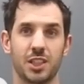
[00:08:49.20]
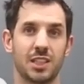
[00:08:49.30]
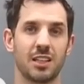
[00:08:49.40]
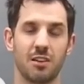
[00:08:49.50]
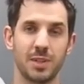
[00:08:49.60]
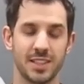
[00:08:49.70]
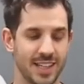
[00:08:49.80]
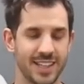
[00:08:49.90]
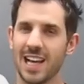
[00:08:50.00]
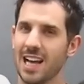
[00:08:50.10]
just like I've been
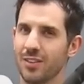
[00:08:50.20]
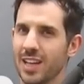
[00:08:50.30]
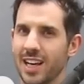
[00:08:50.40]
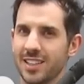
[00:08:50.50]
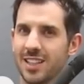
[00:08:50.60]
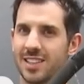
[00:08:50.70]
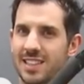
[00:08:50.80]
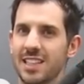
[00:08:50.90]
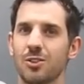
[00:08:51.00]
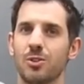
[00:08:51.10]
saying, haven't had a
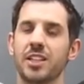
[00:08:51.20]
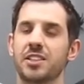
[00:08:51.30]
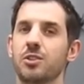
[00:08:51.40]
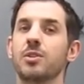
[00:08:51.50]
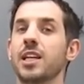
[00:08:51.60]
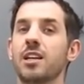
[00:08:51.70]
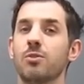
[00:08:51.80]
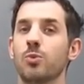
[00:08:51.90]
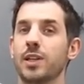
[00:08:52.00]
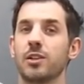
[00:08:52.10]
single issue,
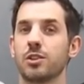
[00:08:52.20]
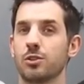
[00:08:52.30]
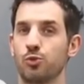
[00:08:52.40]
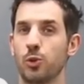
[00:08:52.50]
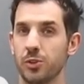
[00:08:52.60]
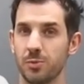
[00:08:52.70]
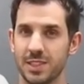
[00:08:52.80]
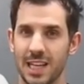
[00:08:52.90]
even when I was throwing them